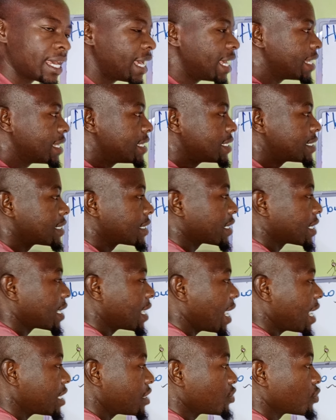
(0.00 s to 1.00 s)
And this
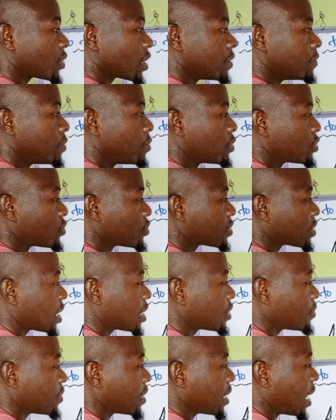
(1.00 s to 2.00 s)
regard, you can be able to
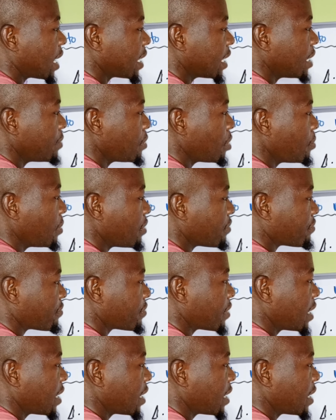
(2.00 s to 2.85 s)
start with an MMF.